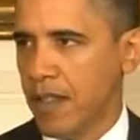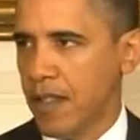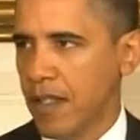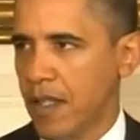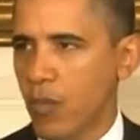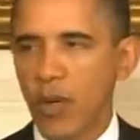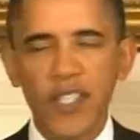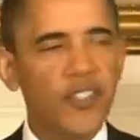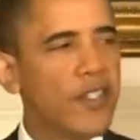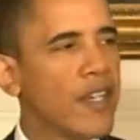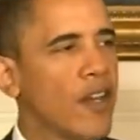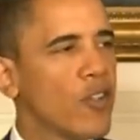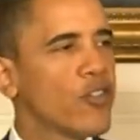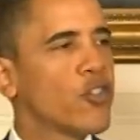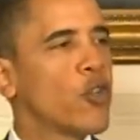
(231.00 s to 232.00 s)
In recent
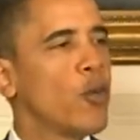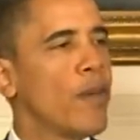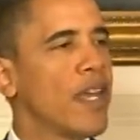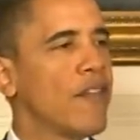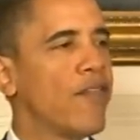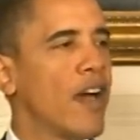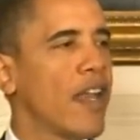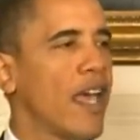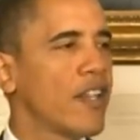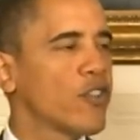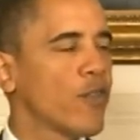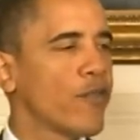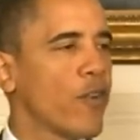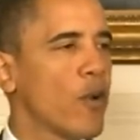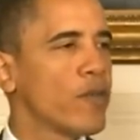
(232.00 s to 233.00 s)
years, too many
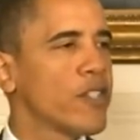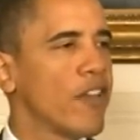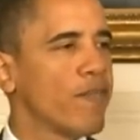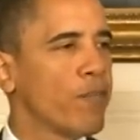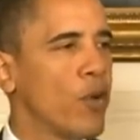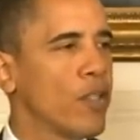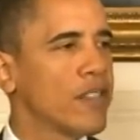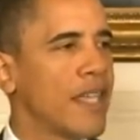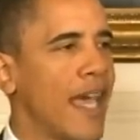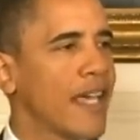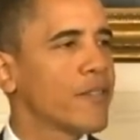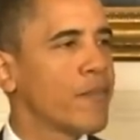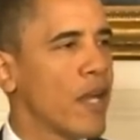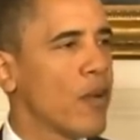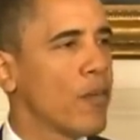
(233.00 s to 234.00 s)
financial firms have put
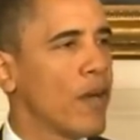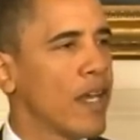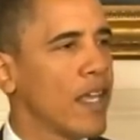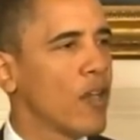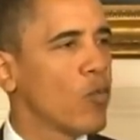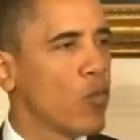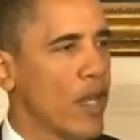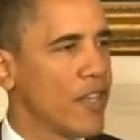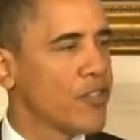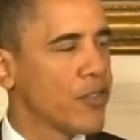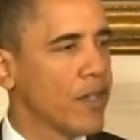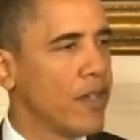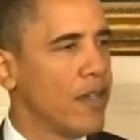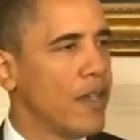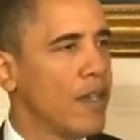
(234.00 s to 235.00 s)
taxpayer money at
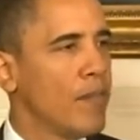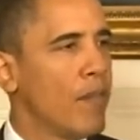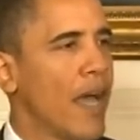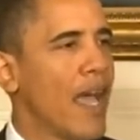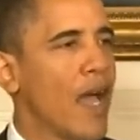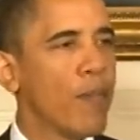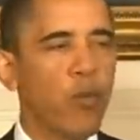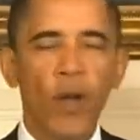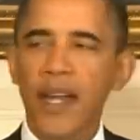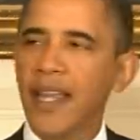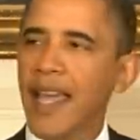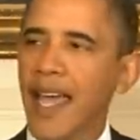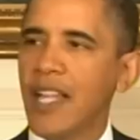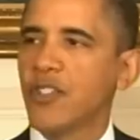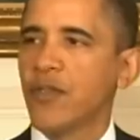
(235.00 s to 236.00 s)
risk by
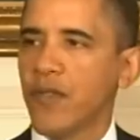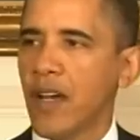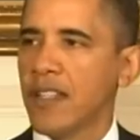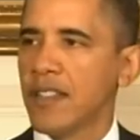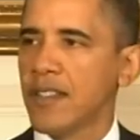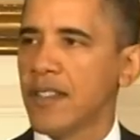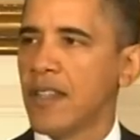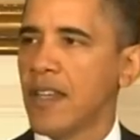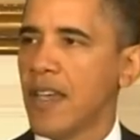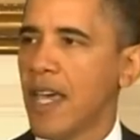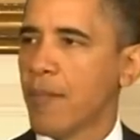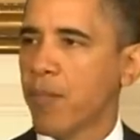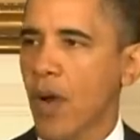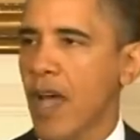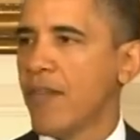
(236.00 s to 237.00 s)
operating hedge funds
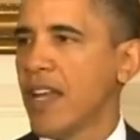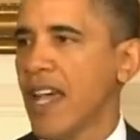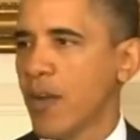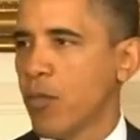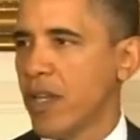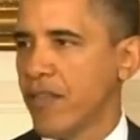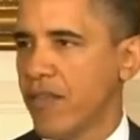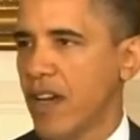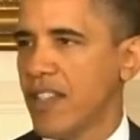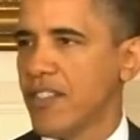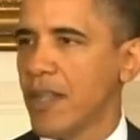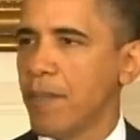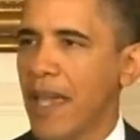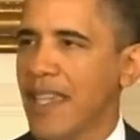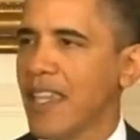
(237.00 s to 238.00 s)
and private equity
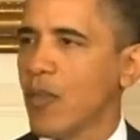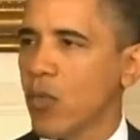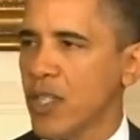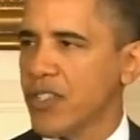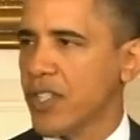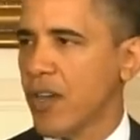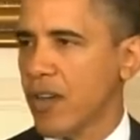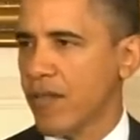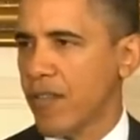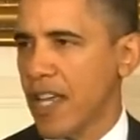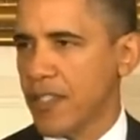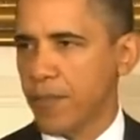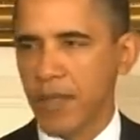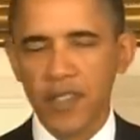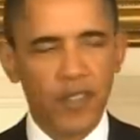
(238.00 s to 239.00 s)
funds and making riskier
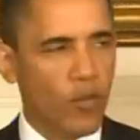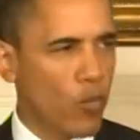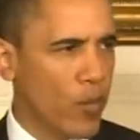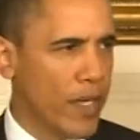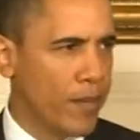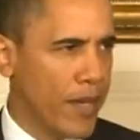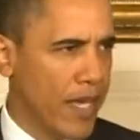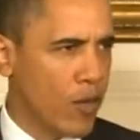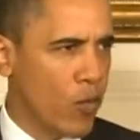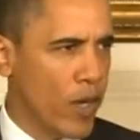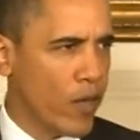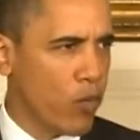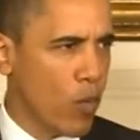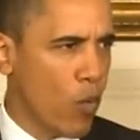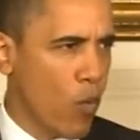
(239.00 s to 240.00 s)
investments to reap a
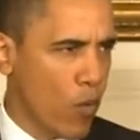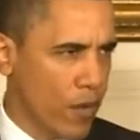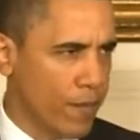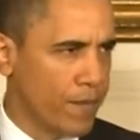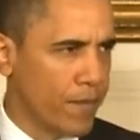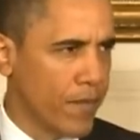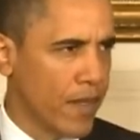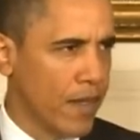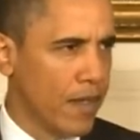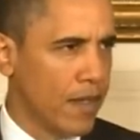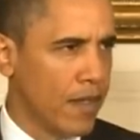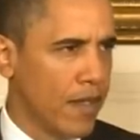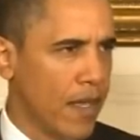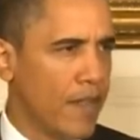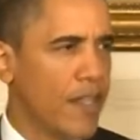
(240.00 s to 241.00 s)
quick reward.
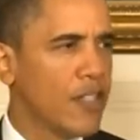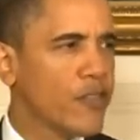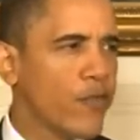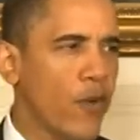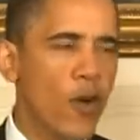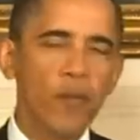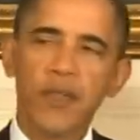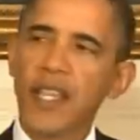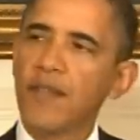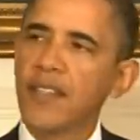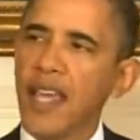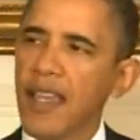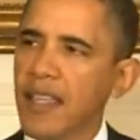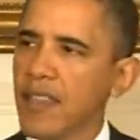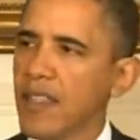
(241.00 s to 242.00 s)
And these firms have
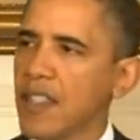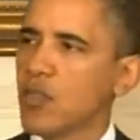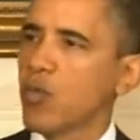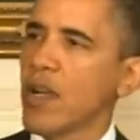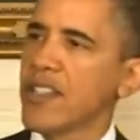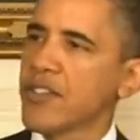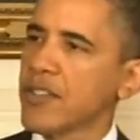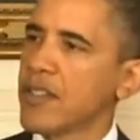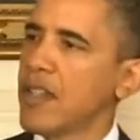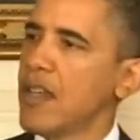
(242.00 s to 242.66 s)
taken these risks